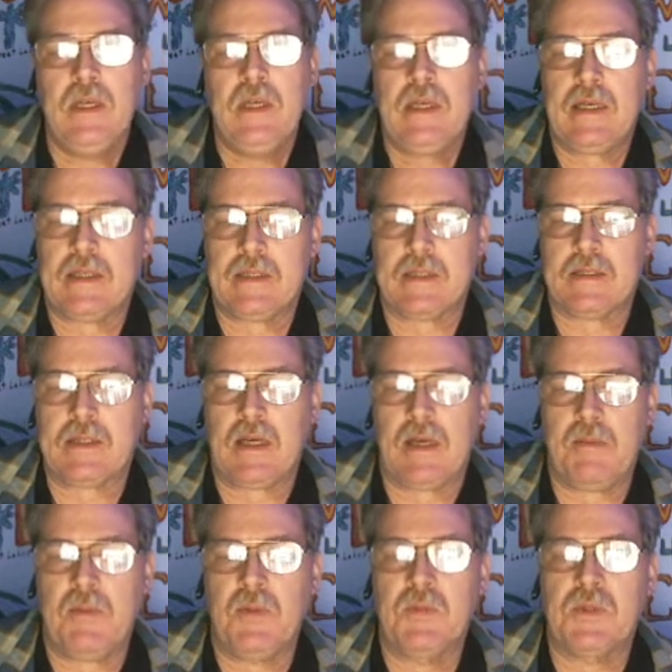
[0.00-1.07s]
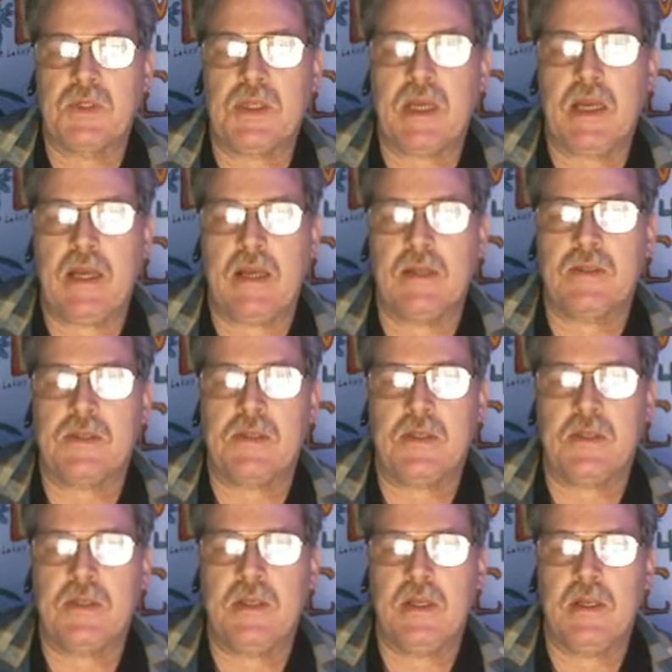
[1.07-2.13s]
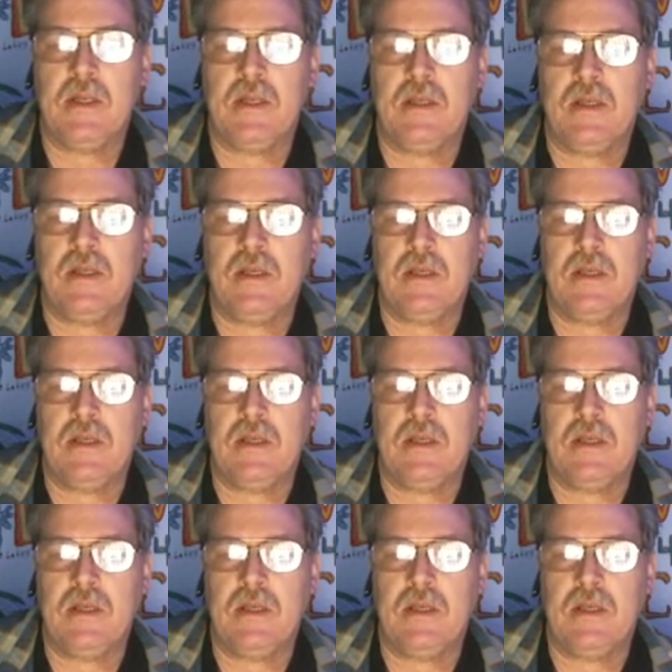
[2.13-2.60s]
at the time it was canceled in